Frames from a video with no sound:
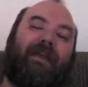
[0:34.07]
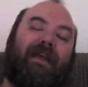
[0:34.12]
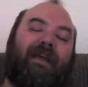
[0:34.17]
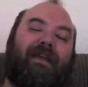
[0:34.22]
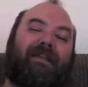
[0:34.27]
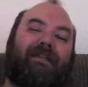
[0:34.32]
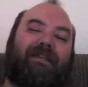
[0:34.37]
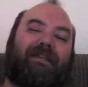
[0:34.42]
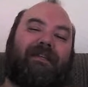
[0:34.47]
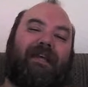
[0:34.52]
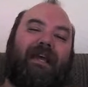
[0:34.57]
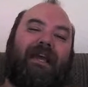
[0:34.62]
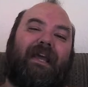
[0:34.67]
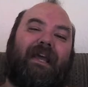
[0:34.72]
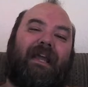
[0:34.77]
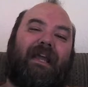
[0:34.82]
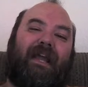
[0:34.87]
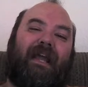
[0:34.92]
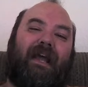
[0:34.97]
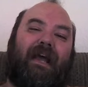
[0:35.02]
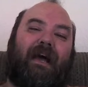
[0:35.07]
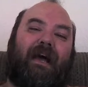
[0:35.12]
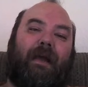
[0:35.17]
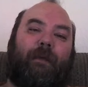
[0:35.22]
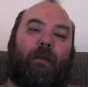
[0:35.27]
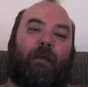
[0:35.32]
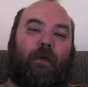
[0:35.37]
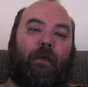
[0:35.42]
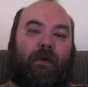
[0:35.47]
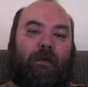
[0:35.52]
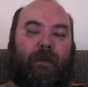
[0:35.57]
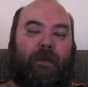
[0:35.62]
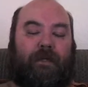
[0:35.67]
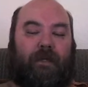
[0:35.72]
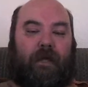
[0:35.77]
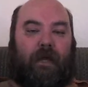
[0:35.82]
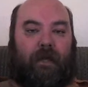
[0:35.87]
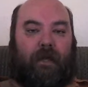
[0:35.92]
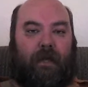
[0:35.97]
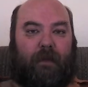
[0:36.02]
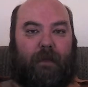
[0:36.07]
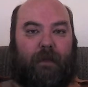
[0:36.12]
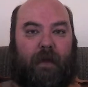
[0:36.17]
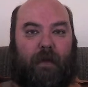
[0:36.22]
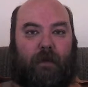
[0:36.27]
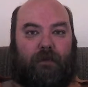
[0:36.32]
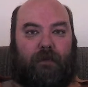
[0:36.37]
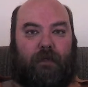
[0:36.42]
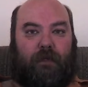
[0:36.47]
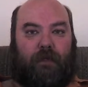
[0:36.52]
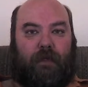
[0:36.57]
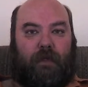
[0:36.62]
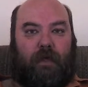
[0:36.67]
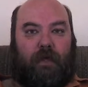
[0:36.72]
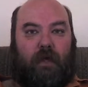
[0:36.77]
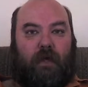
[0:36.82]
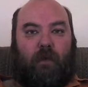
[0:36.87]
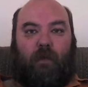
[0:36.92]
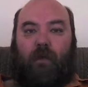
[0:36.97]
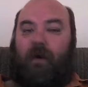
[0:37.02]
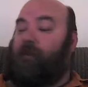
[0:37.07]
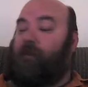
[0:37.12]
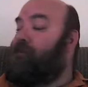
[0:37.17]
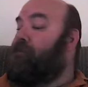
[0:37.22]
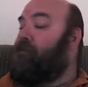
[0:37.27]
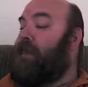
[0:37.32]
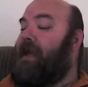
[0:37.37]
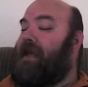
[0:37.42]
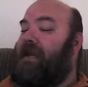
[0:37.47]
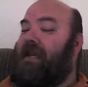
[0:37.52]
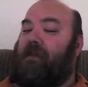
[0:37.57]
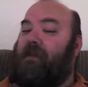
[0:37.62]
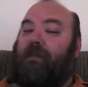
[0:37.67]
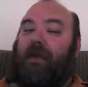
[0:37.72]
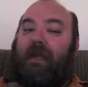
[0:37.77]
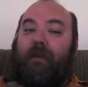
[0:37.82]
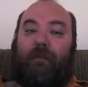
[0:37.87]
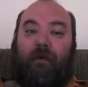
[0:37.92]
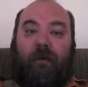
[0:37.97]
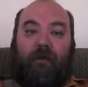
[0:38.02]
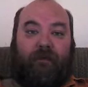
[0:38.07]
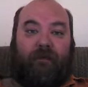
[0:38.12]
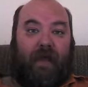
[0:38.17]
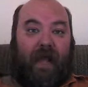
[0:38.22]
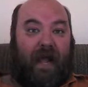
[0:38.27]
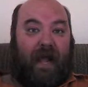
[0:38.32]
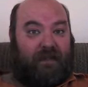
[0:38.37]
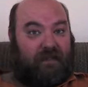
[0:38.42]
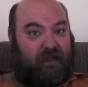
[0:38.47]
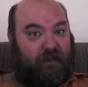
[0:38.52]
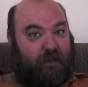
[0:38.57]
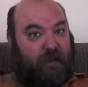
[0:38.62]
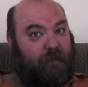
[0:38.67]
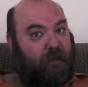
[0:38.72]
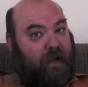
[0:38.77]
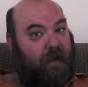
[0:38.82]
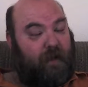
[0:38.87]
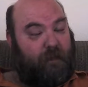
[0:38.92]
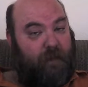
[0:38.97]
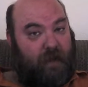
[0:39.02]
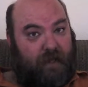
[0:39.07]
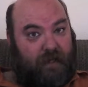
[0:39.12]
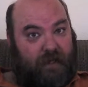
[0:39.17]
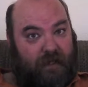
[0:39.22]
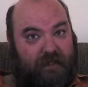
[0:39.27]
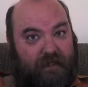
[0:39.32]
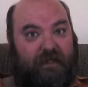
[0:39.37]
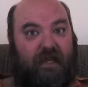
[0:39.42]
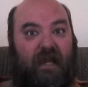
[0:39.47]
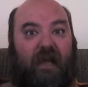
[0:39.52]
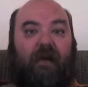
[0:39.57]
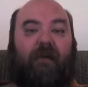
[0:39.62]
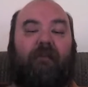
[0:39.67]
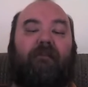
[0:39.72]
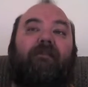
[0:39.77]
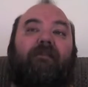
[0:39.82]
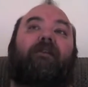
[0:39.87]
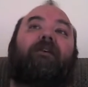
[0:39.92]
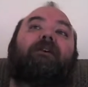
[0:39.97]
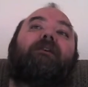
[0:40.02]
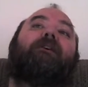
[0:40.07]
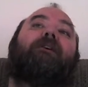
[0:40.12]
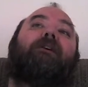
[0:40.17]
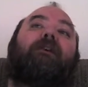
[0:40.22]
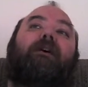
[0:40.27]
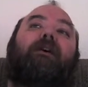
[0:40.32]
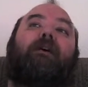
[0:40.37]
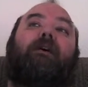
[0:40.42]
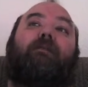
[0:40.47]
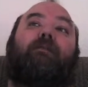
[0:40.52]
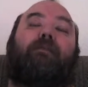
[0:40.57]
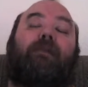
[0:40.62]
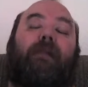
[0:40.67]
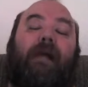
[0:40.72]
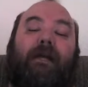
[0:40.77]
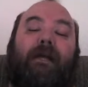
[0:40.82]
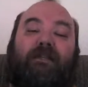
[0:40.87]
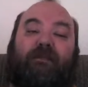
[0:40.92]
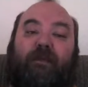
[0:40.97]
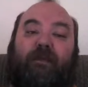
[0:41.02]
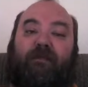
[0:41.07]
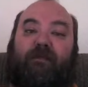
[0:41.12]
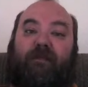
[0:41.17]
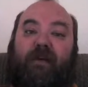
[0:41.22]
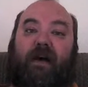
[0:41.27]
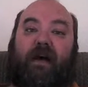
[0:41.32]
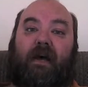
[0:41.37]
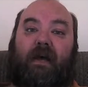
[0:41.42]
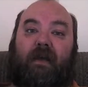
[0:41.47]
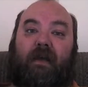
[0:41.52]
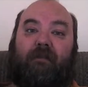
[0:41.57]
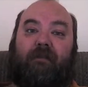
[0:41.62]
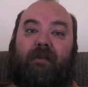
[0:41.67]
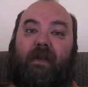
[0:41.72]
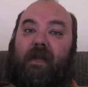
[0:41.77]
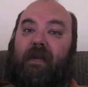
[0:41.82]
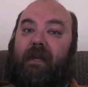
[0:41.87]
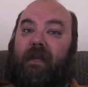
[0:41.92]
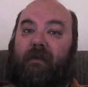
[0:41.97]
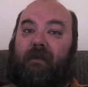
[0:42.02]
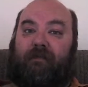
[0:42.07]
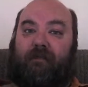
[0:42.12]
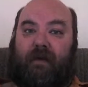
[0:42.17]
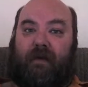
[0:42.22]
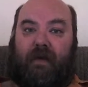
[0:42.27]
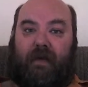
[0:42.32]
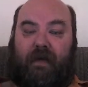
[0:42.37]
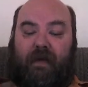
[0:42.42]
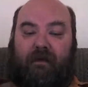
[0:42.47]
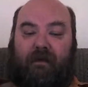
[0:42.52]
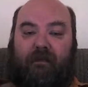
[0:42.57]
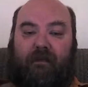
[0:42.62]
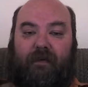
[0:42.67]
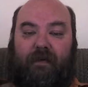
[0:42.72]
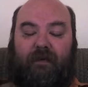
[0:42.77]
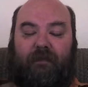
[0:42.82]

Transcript: today I'm going to be talking about what many people have asked me my opinions of Plasma 5, KDE 5.